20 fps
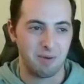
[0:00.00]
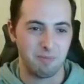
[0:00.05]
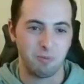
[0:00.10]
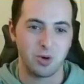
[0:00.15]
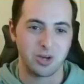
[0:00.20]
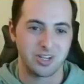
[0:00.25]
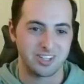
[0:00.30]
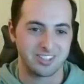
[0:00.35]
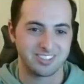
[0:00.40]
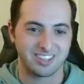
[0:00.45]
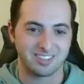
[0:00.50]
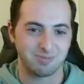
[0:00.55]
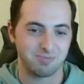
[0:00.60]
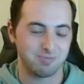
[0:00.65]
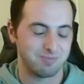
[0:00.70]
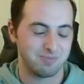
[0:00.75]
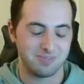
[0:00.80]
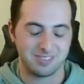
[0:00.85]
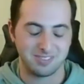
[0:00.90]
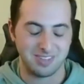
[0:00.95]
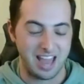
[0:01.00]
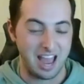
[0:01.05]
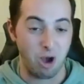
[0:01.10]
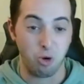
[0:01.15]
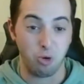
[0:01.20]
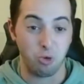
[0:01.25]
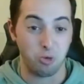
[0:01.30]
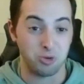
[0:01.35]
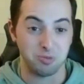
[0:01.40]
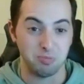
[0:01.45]
which is how
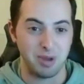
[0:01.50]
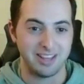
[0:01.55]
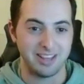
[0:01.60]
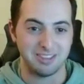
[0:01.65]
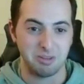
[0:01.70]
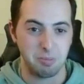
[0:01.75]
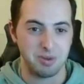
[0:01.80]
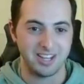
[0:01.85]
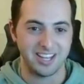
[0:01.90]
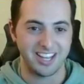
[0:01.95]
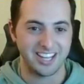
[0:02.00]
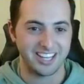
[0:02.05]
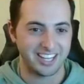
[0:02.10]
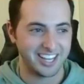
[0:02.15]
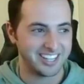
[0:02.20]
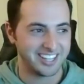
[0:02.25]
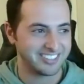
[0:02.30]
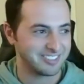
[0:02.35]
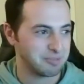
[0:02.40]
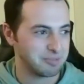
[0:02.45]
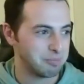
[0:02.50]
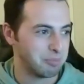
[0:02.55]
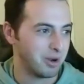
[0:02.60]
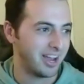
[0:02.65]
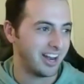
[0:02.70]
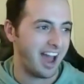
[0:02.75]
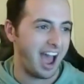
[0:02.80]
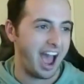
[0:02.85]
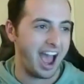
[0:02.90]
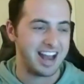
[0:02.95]
it was meant to be, I guess.
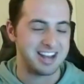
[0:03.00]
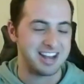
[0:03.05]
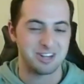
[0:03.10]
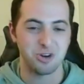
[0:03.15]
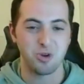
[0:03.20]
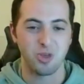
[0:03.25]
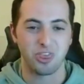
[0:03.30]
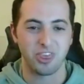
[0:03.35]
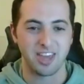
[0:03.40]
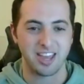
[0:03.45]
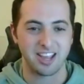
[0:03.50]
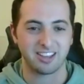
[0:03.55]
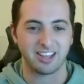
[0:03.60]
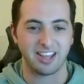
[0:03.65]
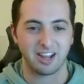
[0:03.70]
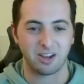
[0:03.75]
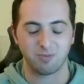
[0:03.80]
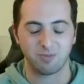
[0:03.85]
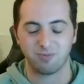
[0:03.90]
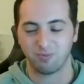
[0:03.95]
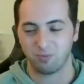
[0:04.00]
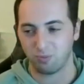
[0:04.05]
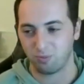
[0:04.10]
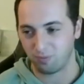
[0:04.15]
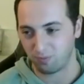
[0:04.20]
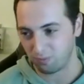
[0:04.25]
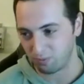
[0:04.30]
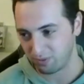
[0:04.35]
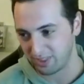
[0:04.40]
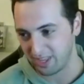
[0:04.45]
But I do think like
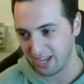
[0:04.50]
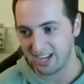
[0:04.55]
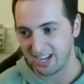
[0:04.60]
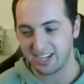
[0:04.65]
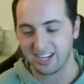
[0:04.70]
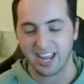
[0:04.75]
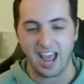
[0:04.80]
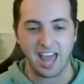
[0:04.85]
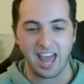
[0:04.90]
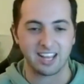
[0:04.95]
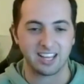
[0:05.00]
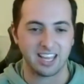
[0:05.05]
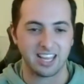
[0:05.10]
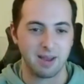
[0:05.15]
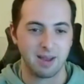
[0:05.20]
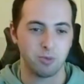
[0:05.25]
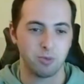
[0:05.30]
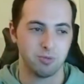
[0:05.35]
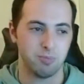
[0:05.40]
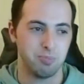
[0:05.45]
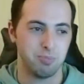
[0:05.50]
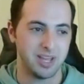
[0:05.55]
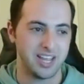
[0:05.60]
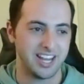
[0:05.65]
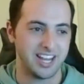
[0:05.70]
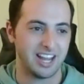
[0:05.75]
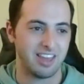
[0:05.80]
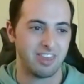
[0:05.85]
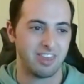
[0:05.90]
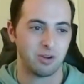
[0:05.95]
the Indiana game was
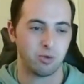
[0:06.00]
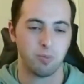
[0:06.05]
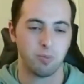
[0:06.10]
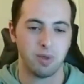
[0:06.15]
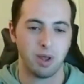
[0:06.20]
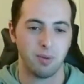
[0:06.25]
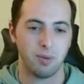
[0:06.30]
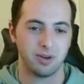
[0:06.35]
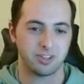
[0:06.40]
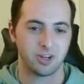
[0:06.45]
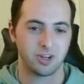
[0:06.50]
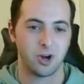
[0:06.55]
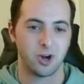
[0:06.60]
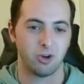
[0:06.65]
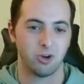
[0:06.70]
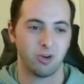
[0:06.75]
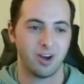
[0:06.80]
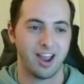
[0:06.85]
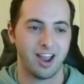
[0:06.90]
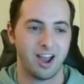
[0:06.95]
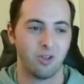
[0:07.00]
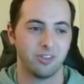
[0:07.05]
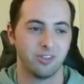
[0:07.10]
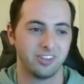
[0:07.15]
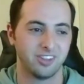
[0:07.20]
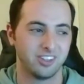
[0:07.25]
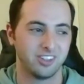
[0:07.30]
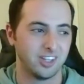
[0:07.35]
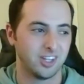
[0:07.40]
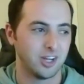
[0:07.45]
big. I think we'll be able to turn it around.
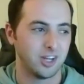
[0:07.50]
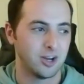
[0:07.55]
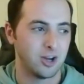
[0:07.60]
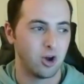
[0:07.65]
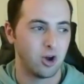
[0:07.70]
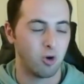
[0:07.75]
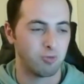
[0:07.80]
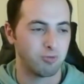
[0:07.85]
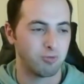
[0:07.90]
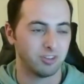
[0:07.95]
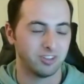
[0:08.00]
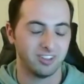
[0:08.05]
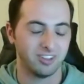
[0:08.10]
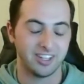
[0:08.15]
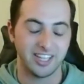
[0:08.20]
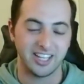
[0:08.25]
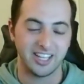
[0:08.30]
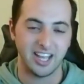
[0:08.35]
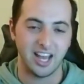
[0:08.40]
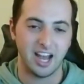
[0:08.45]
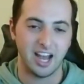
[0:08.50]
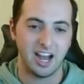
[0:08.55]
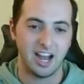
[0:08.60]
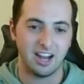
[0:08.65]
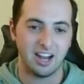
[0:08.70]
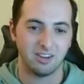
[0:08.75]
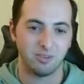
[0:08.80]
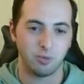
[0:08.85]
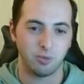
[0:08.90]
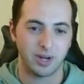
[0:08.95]
Hopefully,
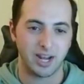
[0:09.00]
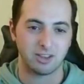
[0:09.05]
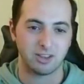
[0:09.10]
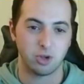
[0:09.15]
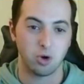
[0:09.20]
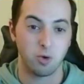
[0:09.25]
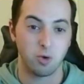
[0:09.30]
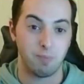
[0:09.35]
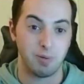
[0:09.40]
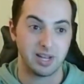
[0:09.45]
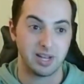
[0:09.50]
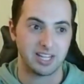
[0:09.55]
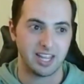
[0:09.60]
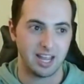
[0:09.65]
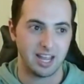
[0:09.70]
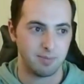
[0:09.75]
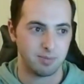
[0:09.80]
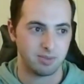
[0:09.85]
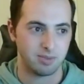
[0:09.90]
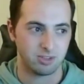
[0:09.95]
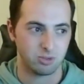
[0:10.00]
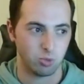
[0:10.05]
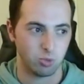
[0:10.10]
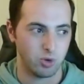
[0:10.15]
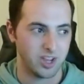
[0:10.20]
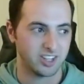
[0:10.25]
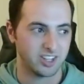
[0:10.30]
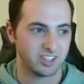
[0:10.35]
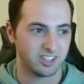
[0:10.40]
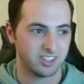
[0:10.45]
we got two big games this
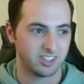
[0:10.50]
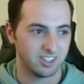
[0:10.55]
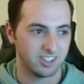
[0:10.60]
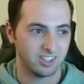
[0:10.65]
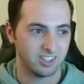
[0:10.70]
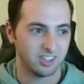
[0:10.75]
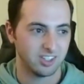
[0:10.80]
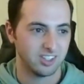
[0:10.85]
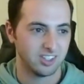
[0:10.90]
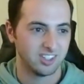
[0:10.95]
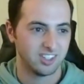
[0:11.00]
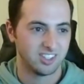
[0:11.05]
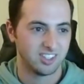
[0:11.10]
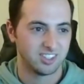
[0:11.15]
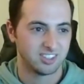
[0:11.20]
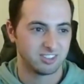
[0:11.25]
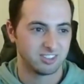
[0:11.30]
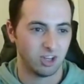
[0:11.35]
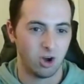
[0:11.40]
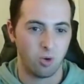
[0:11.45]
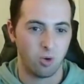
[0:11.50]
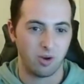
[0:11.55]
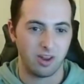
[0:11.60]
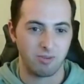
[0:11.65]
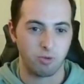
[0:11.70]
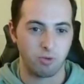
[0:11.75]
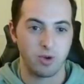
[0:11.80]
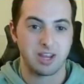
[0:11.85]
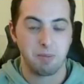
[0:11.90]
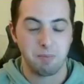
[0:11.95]
week. So
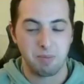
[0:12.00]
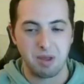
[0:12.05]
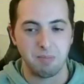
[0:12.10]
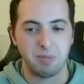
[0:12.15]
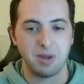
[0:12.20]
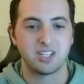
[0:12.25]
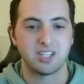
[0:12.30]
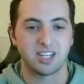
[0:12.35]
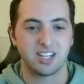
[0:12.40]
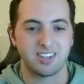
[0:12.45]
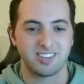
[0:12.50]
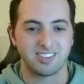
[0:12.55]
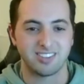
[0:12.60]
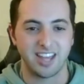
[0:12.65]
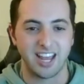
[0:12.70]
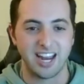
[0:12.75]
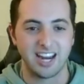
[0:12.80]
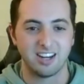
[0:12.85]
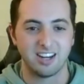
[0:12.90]
if we can beat Michigan State